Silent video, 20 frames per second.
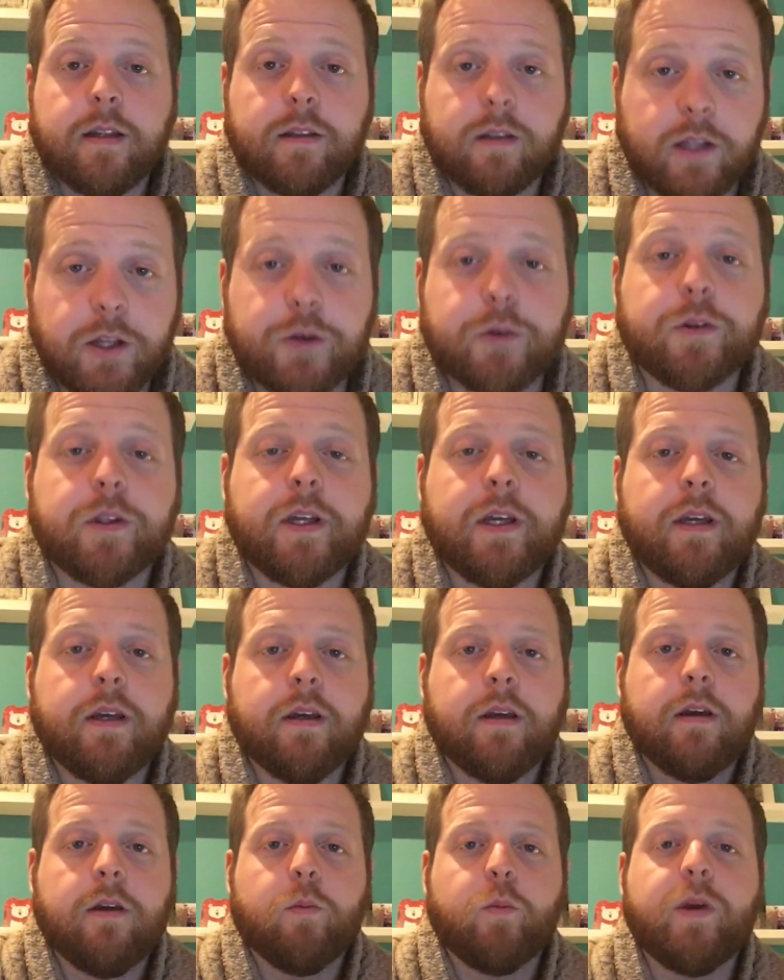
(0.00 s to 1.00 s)
Literally,
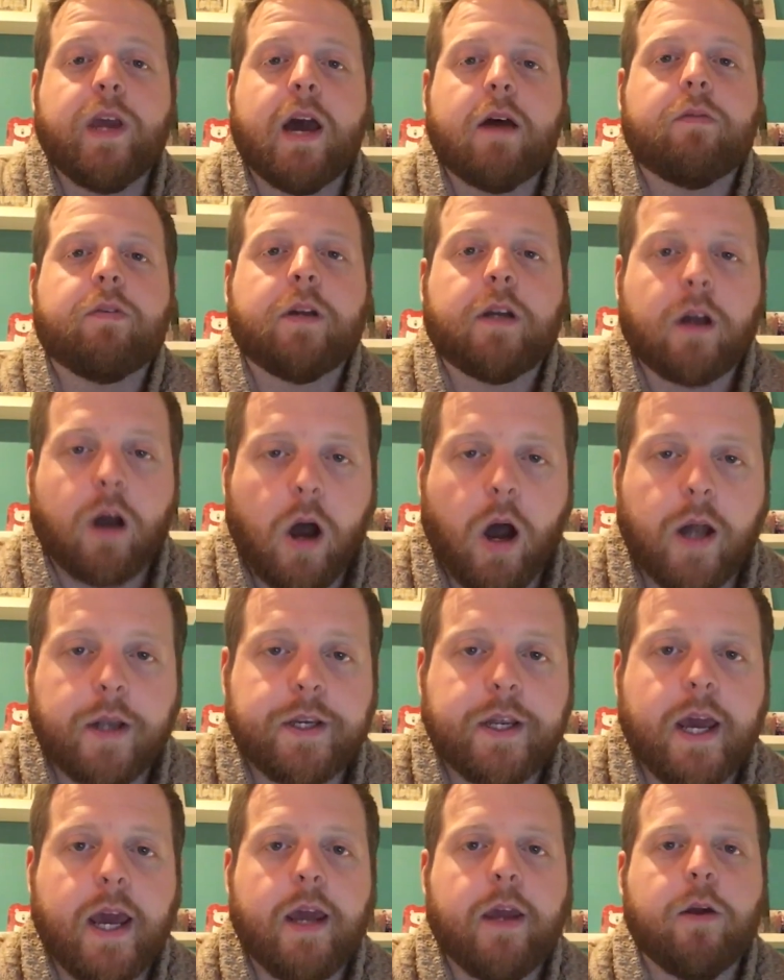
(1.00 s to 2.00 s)
we have
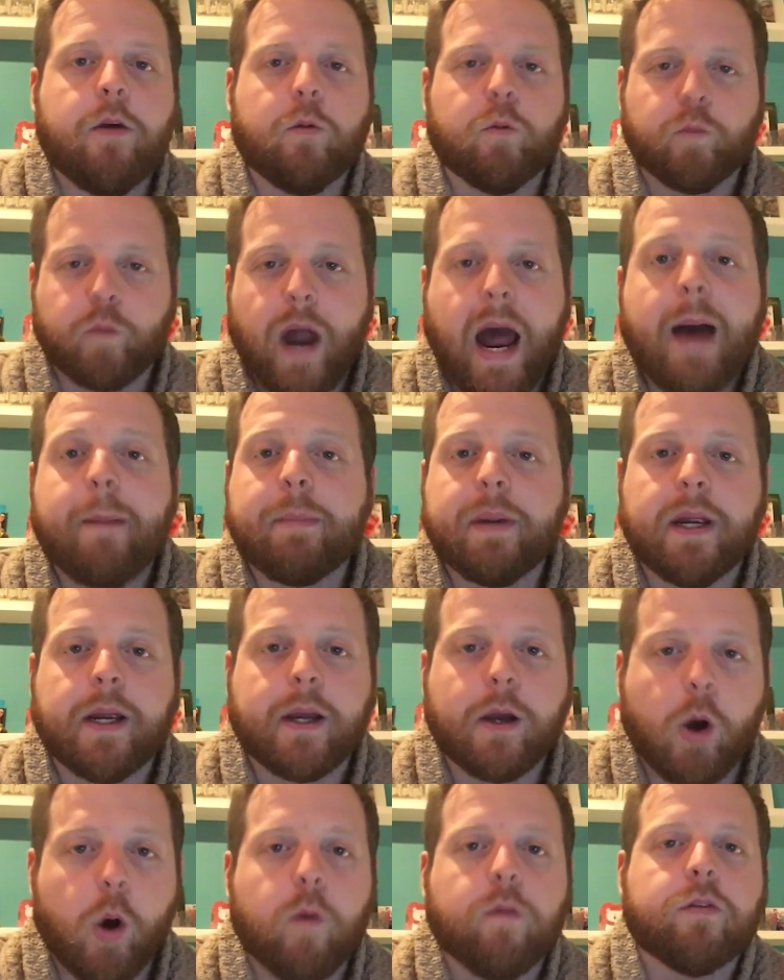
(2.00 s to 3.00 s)
Kanye
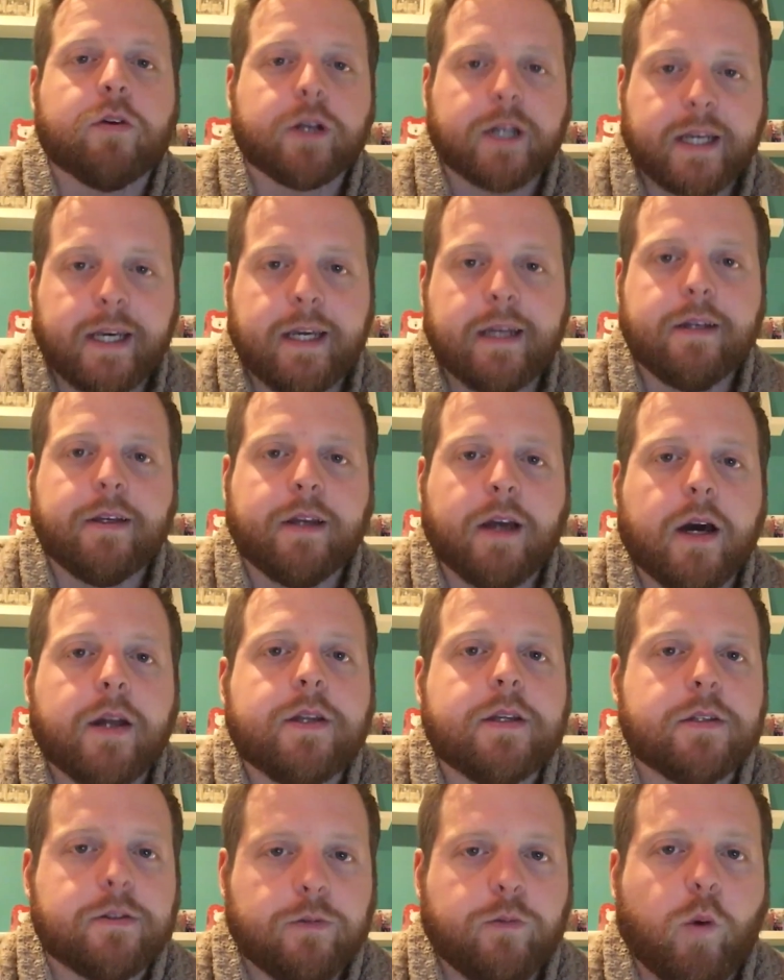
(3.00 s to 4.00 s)
rapping over Kid
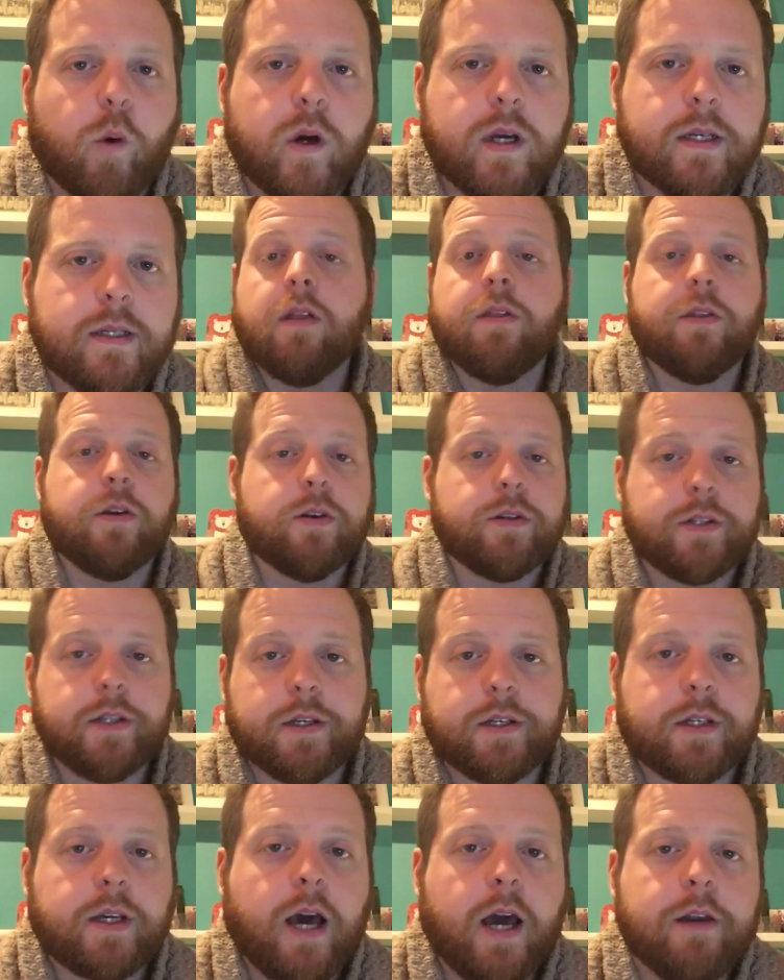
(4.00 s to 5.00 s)
Cudi's voice. There's
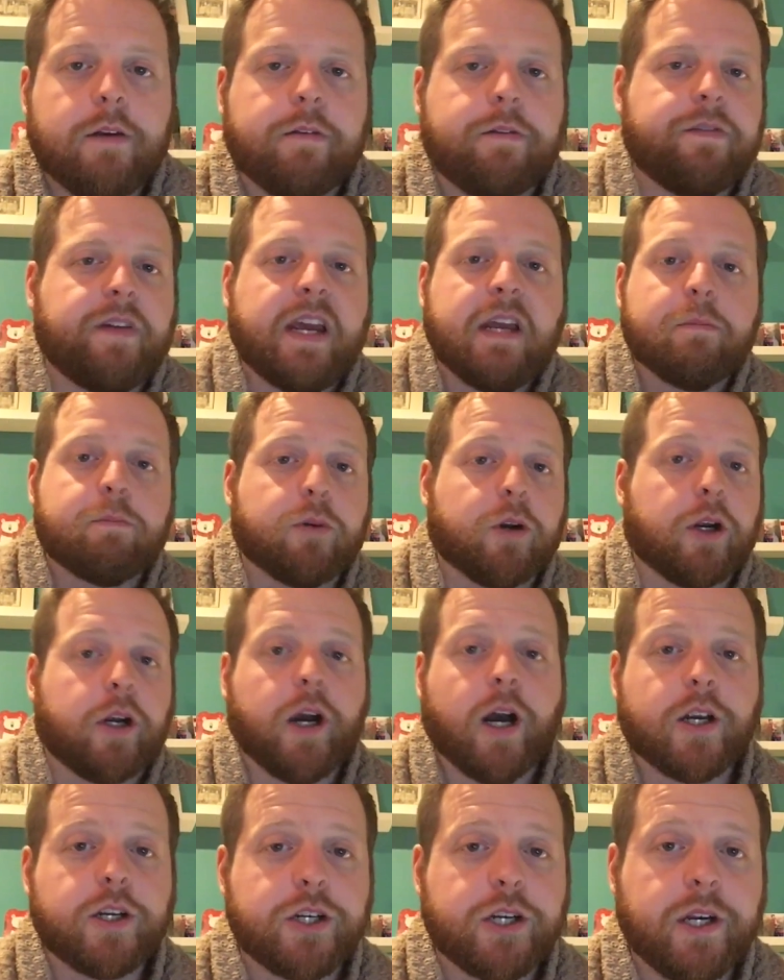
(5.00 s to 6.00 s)
this kind of faint
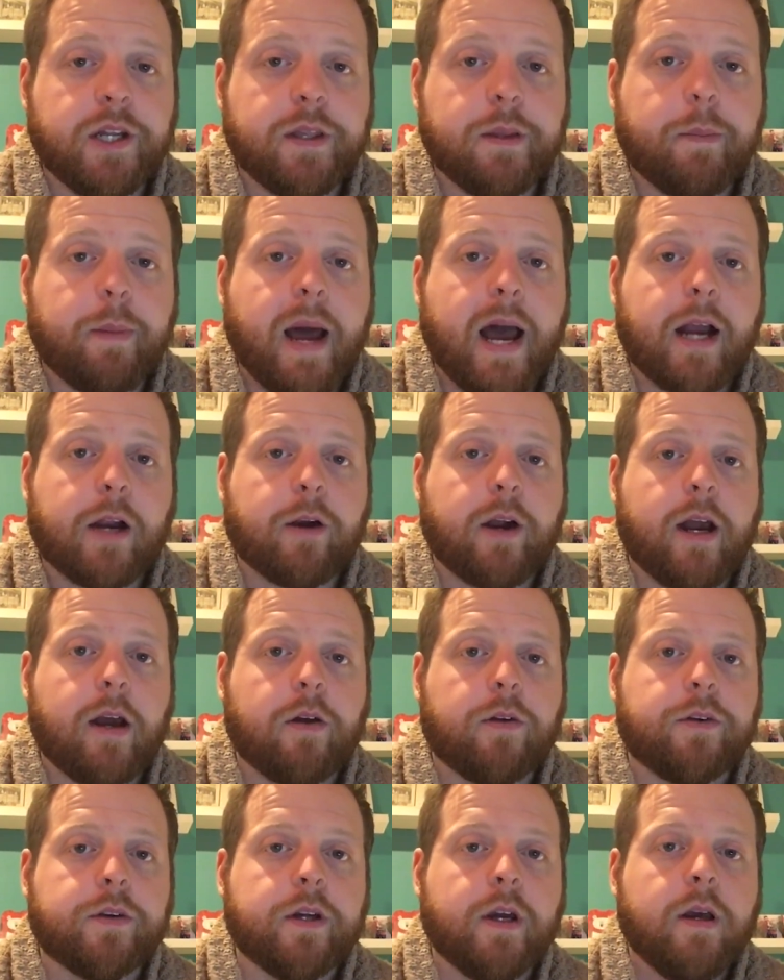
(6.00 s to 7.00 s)
percussion in the
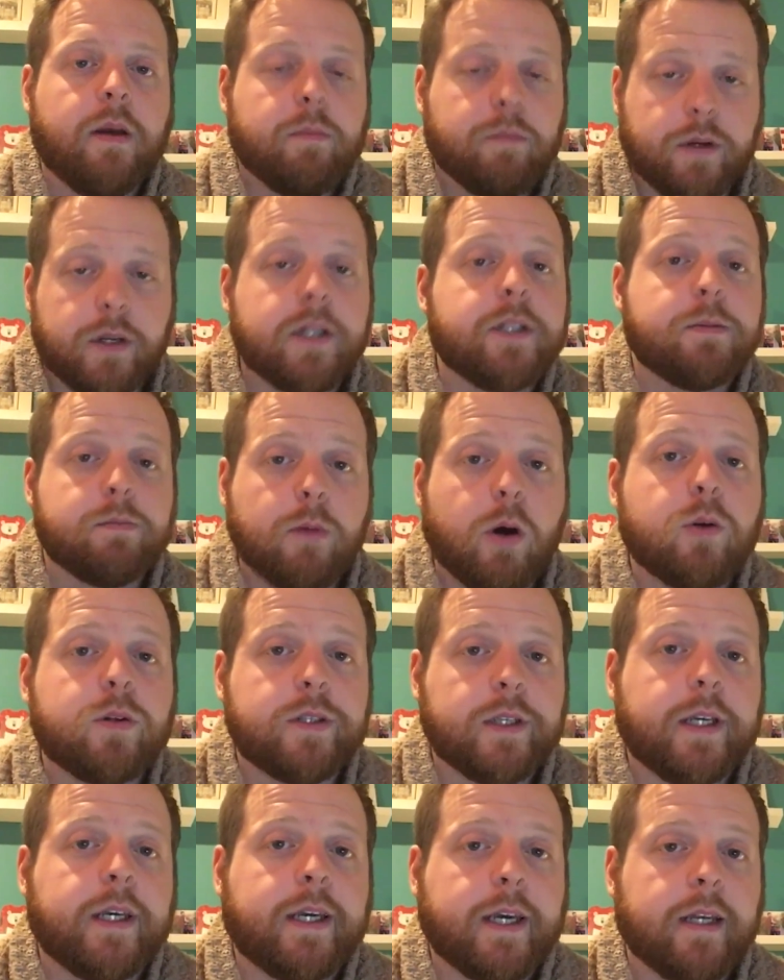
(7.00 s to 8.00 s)
background, but it's
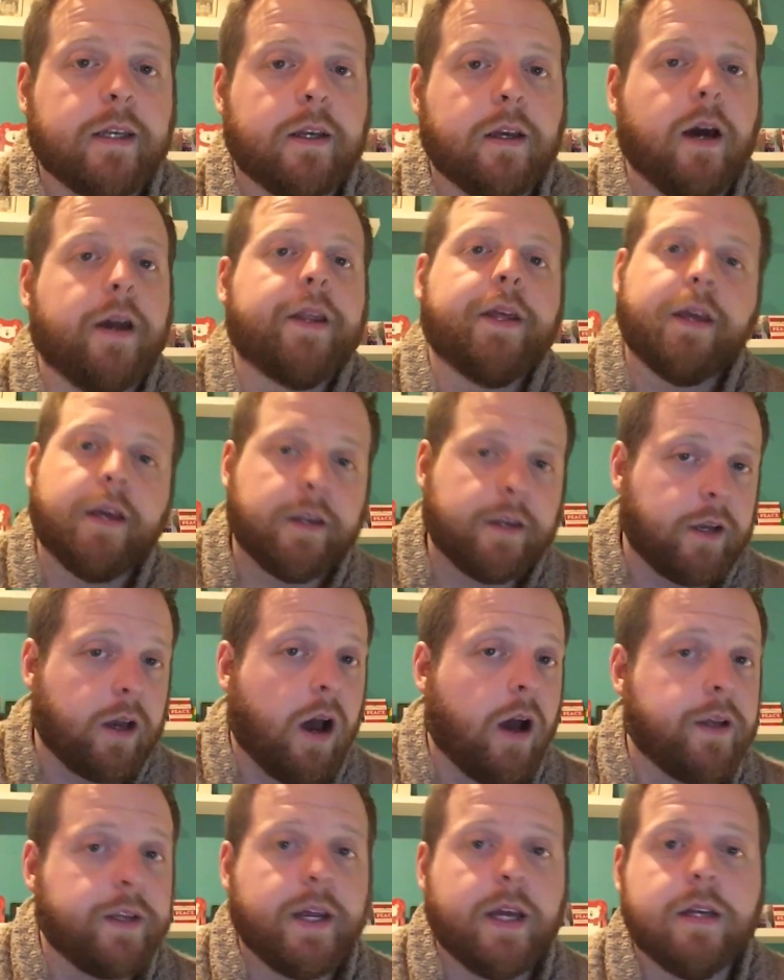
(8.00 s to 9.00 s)
mostly Kid Cudi, and
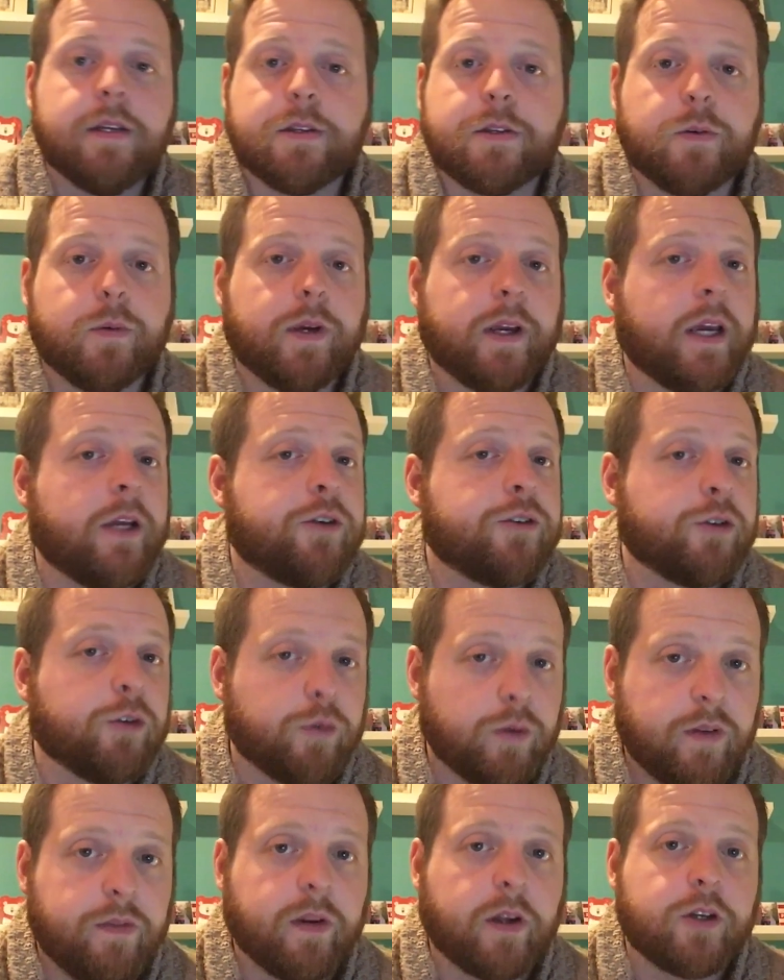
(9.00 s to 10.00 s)
Kanye is doing a
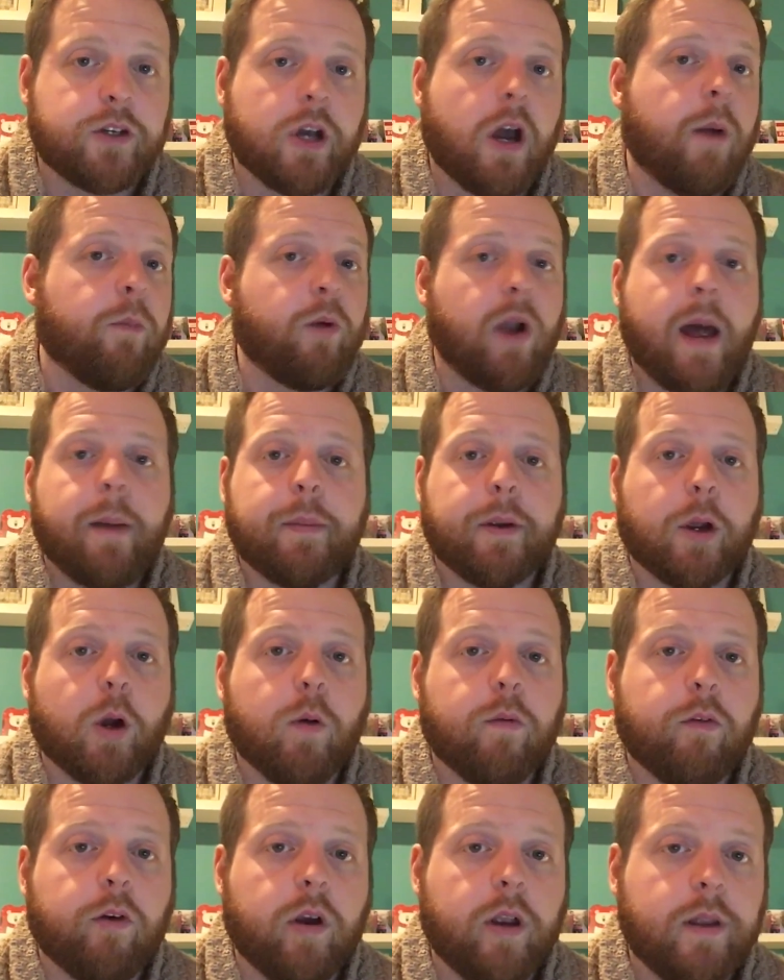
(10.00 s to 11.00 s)
terrific job rapping
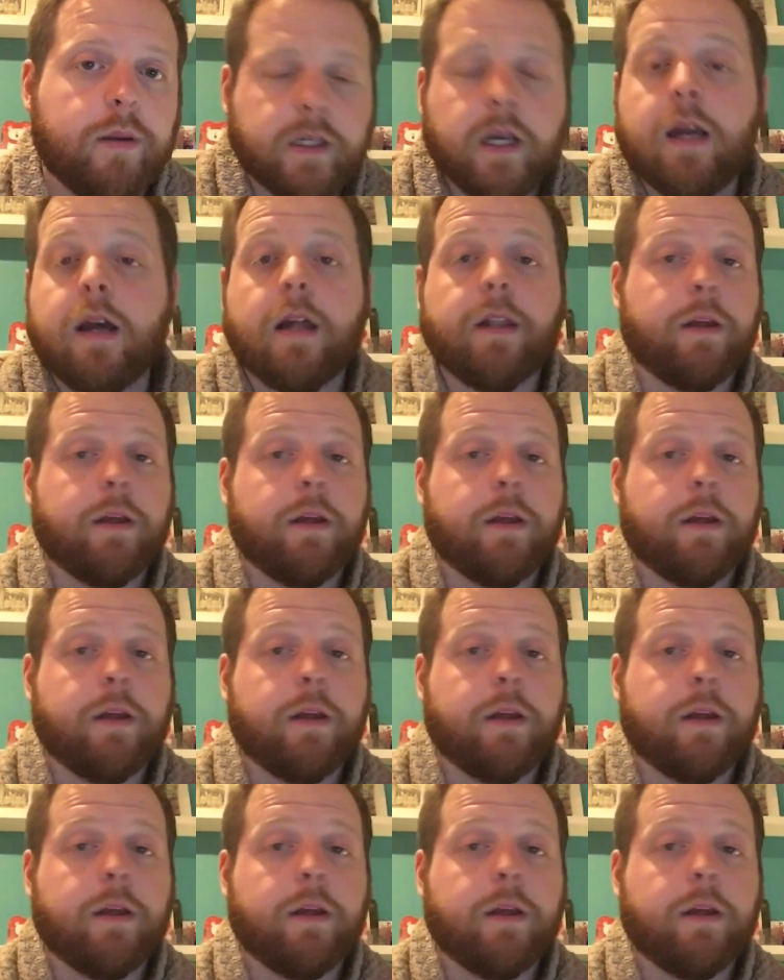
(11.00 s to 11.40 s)
over it.